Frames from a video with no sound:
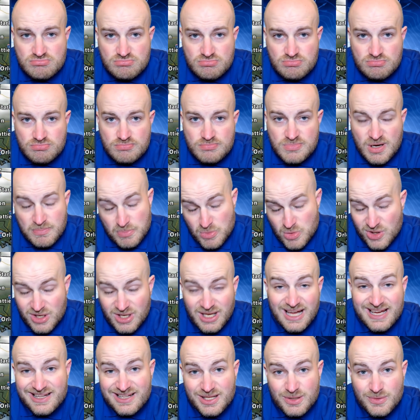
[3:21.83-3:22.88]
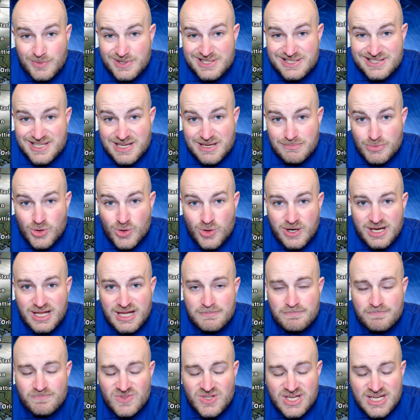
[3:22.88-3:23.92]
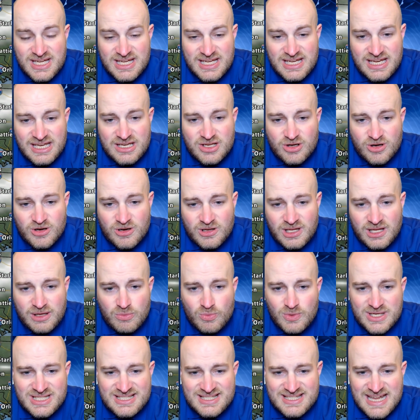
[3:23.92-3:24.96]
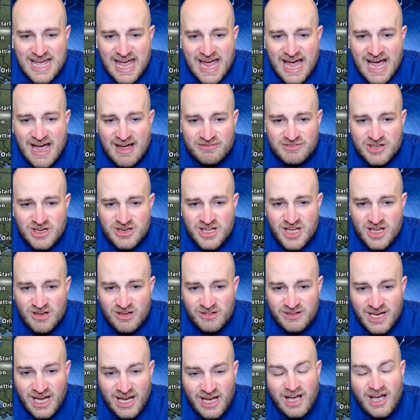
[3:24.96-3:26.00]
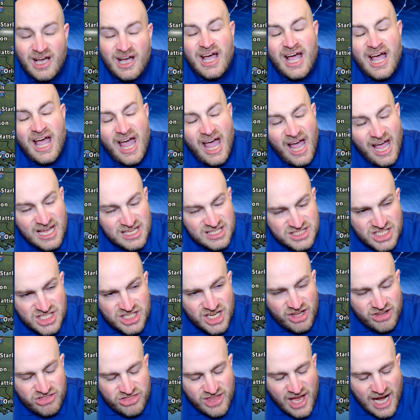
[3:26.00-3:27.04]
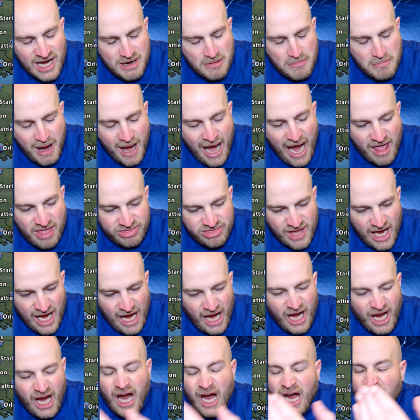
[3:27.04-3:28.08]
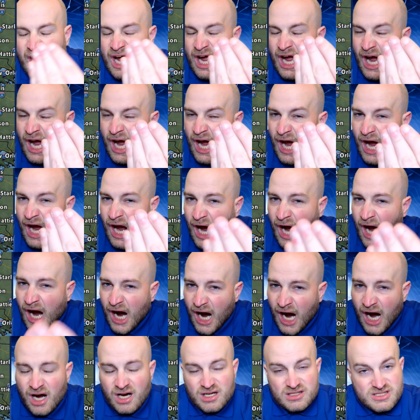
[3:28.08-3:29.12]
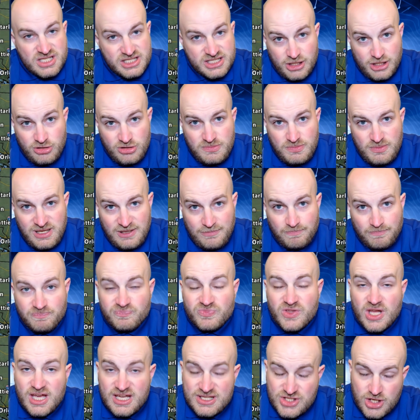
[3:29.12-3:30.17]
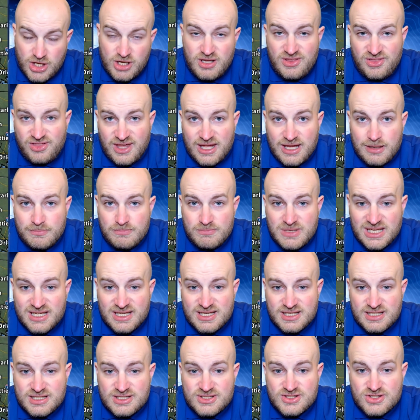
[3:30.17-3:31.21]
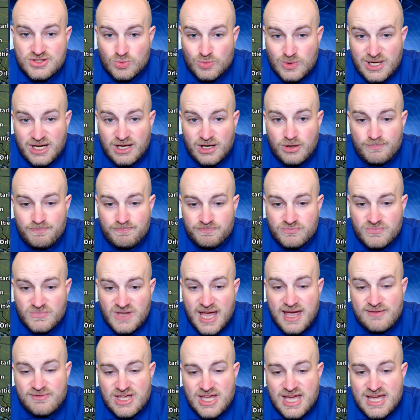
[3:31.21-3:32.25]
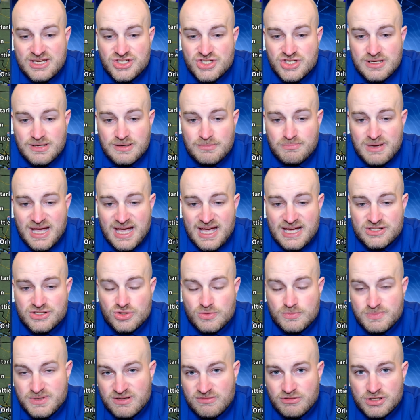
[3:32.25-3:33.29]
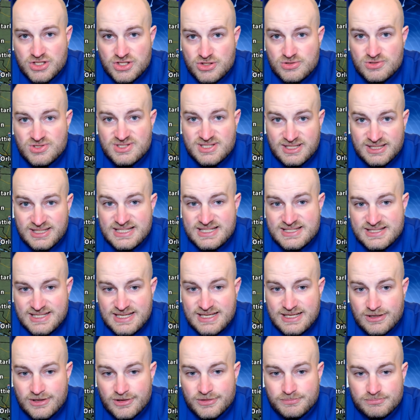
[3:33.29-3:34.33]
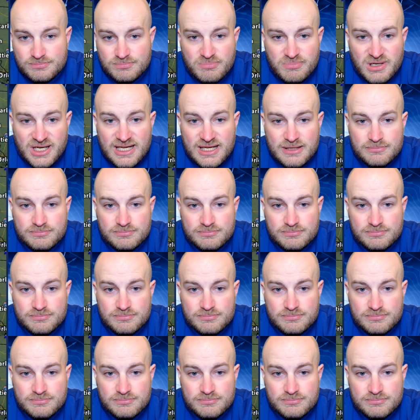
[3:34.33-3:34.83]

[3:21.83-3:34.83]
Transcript: but more likely Wednesday morning into early Wednesday afternoon. It's a good thing to bad thing. Oh, excuse me. It's a good thing because, well, aviation impacts will be reduced, at least here, but